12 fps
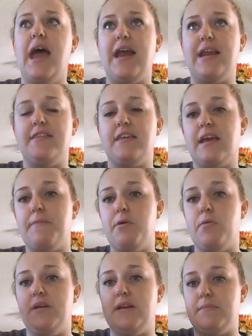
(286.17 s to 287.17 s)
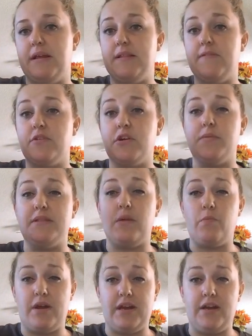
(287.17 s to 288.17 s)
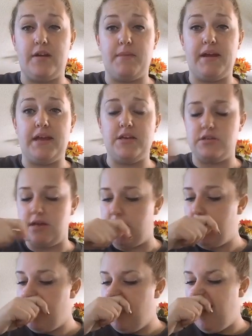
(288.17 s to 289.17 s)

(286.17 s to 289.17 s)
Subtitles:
and I think I put one in my living room and then one here in my kitchen.